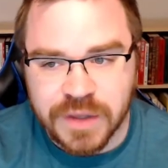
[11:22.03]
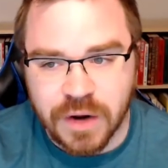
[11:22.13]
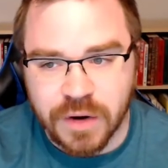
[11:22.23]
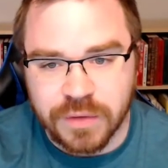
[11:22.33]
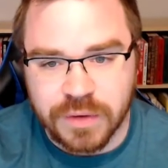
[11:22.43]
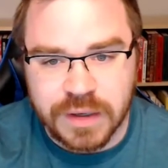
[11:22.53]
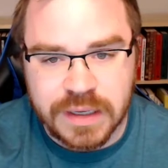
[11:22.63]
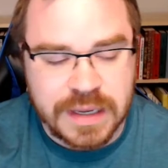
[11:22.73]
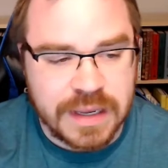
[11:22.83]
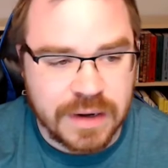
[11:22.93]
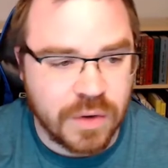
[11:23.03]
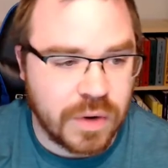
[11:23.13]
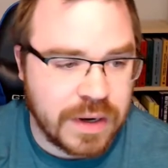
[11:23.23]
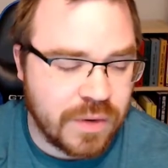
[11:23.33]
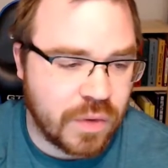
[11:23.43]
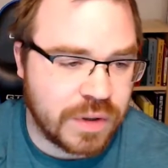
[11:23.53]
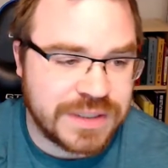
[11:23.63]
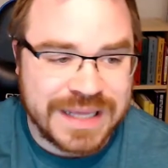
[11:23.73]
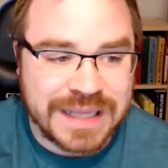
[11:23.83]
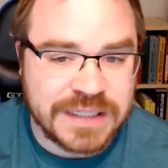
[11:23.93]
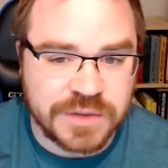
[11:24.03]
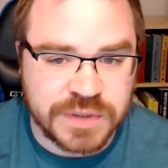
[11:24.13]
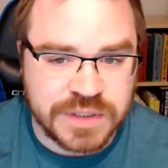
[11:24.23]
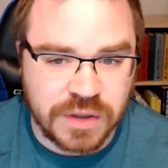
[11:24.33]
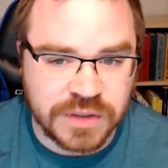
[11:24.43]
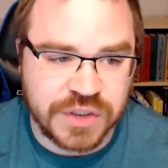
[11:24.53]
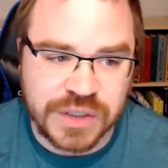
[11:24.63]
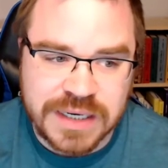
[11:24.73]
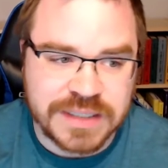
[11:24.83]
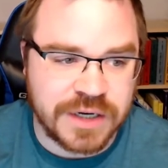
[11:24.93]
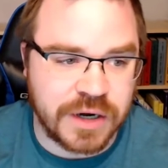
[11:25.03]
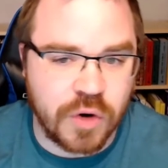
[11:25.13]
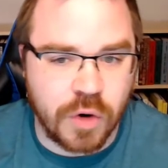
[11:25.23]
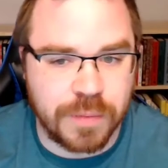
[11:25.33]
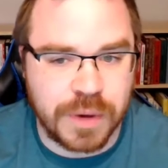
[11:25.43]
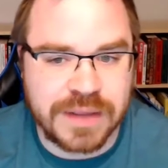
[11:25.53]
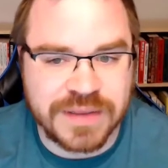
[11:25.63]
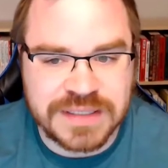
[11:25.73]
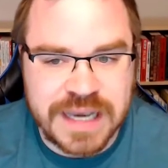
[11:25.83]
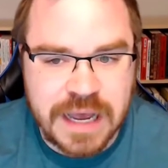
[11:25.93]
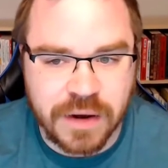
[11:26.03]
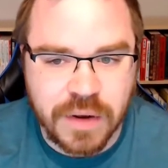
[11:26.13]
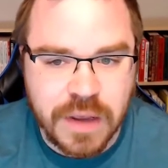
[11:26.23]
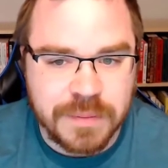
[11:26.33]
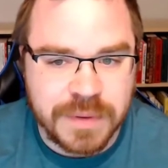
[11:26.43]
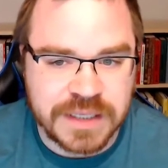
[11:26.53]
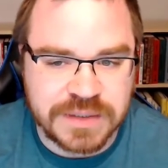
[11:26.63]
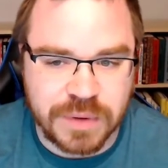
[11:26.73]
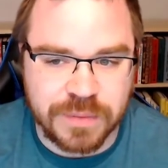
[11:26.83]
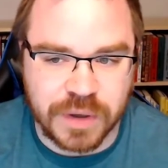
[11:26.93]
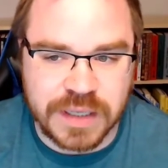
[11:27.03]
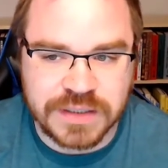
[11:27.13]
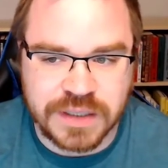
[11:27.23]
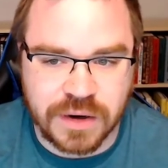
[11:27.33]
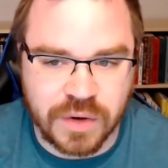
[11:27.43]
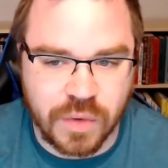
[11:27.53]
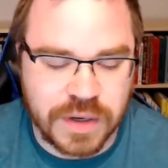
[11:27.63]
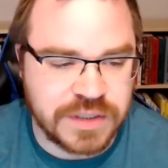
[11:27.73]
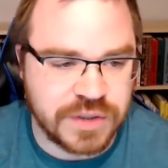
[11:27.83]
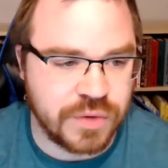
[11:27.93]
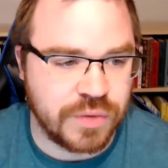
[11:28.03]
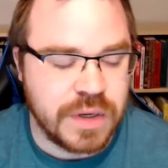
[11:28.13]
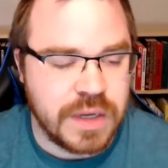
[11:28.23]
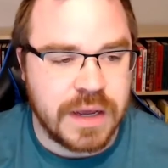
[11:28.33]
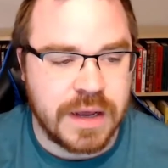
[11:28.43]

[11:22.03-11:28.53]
in order to get these results, you need to start incorporating this now, because rebookings are going to,